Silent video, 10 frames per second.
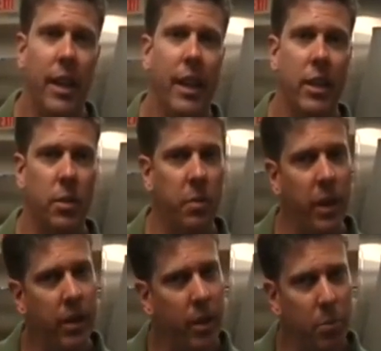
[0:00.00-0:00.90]
it's
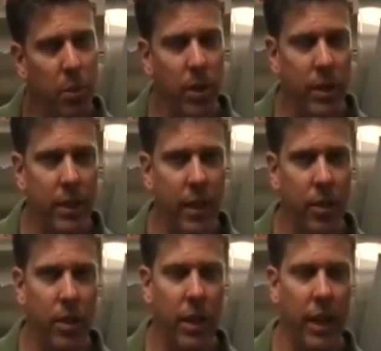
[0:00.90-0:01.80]
very important that
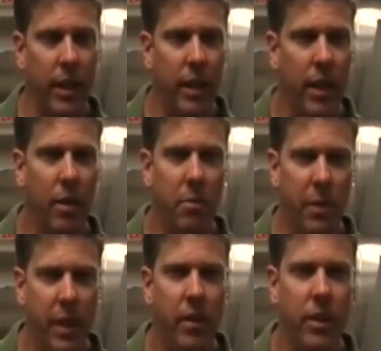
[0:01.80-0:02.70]
you get a
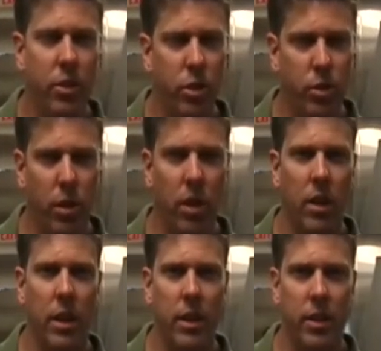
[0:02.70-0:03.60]
very
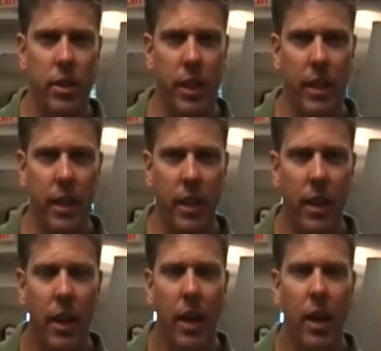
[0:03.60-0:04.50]
strong understanding
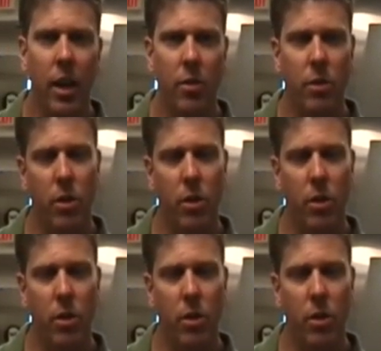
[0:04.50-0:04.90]
of